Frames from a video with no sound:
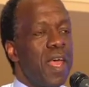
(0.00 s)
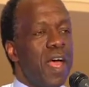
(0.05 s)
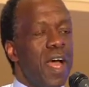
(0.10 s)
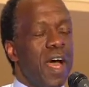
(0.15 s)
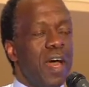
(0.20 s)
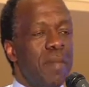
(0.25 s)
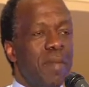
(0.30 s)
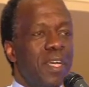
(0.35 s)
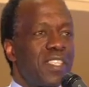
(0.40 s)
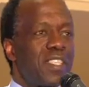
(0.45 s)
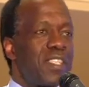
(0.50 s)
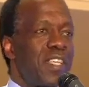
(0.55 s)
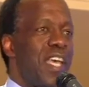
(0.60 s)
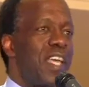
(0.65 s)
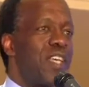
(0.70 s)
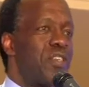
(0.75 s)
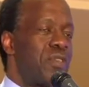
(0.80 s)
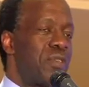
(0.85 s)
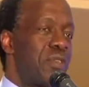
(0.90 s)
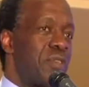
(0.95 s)
I must
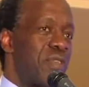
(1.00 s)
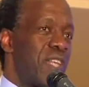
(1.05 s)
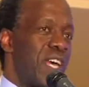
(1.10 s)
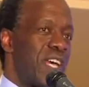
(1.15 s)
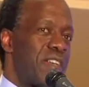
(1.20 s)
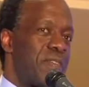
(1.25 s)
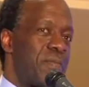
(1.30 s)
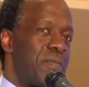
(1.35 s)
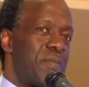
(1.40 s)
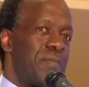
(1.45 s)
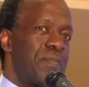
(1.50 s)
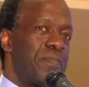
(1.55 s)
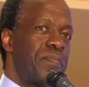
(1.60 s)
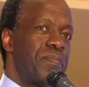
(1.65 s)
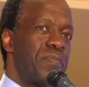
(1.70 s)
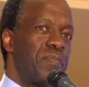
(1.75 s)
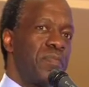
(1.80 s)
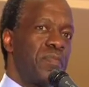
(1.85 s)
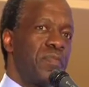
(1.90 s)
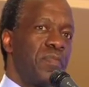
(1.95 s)
say to you that
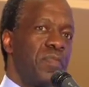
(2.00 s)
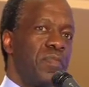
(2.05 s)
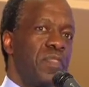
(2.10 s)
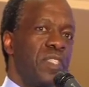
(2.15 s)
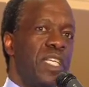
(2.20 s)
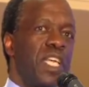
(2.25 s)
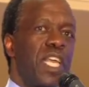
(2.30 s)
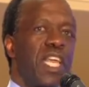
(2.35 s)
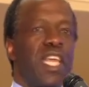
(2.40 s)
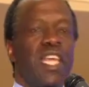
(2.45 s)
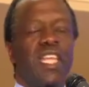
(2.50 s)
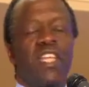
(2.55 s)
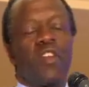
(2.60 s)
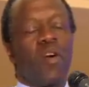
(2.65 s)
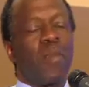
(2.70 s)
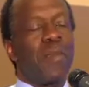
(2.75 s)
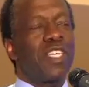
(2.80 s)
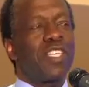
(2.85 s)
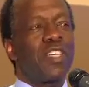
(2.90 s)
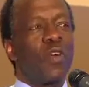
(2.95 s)
no
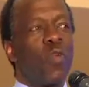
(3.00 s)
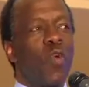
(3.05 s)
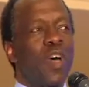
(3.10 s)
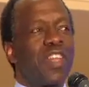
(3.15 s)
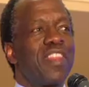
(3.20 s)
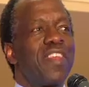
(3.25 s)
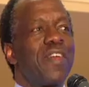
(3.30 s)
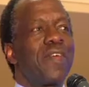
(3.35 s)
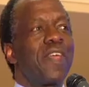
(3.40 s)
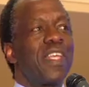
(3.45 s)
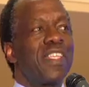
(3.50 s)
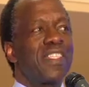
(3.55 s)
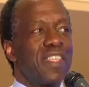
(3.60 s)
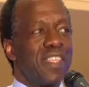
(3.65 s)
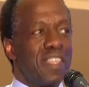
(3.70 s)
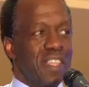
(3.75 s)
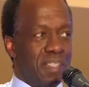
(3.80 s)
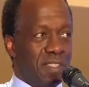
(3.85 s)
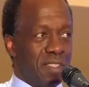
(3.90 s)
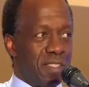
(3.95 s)
matter what the reason
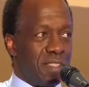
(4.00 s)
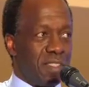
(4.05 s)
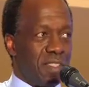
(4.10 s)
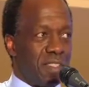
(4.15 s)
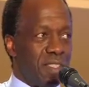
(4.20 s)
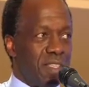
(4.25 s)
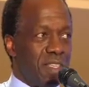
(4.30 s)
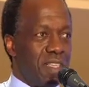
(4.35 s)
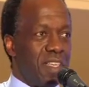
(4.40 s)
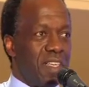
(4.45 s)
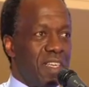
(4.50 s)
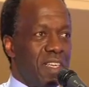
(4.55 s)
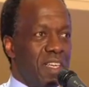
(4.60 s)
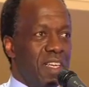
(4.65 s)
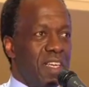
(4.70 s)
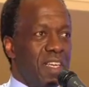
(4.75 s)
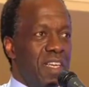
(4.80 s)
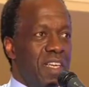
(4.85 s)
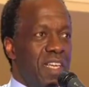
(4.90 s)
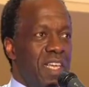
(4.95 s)
is,
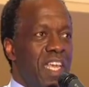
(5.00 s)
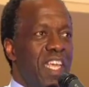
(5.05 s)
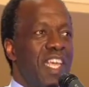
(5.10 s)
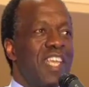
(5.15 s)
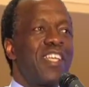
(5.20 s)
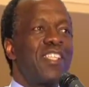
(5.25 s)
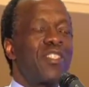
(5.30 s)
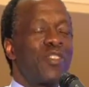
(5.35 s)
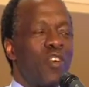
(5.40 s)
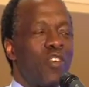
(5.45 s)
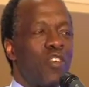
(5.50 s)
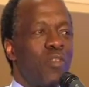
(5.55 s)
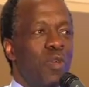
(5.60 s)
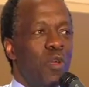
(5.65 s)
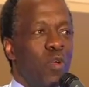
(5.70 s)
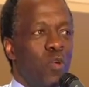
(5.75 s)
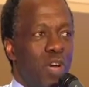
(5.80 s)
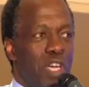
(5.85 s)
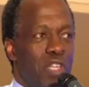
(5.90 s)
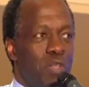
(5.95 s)
it is going to be
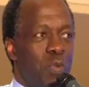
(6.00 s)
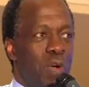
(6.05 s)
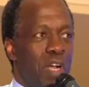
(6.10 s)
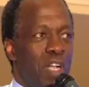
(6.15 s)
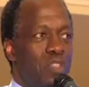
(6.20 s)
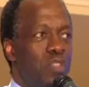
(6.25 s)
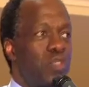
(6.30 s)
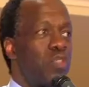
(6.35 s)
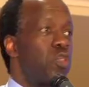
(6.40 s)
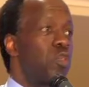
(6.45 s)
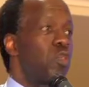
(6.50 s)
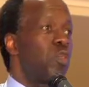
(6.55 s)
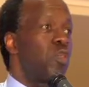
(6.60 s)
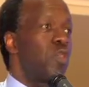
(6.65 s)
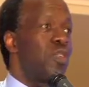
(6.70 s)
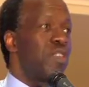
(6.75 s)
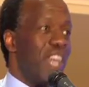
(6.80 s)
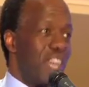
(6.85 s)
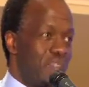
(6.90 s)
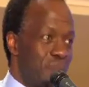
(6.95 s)
worthwhile to
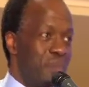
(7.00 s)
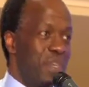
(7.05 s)
do that